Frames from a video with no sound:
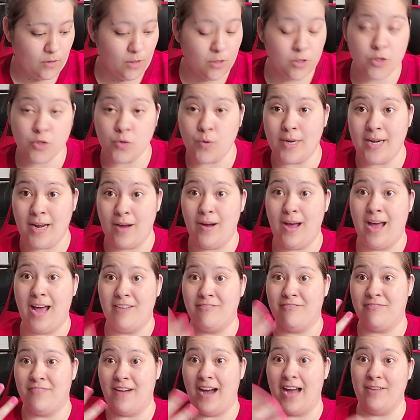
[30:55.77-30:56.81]
So I now have
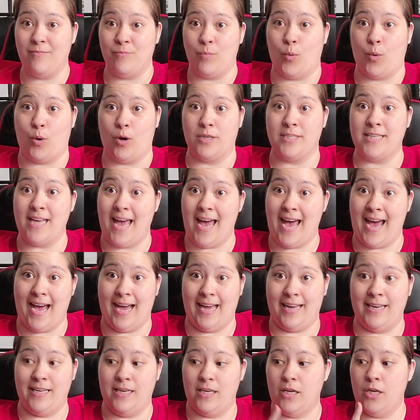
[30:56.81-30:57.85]
five more to
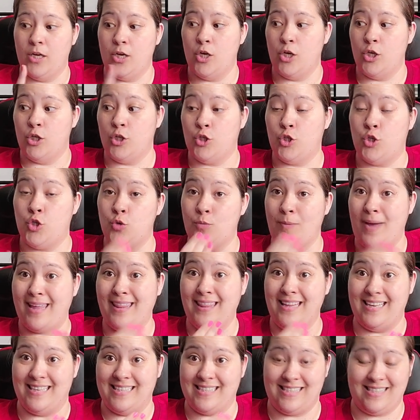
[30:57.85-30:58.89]
add to my
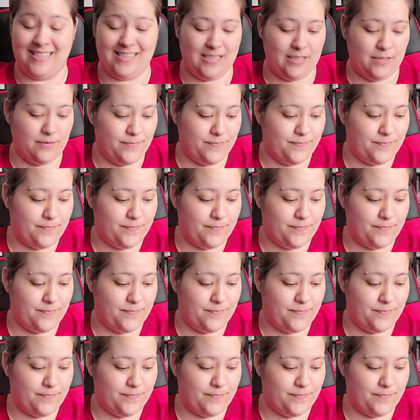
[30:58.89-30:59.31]
list.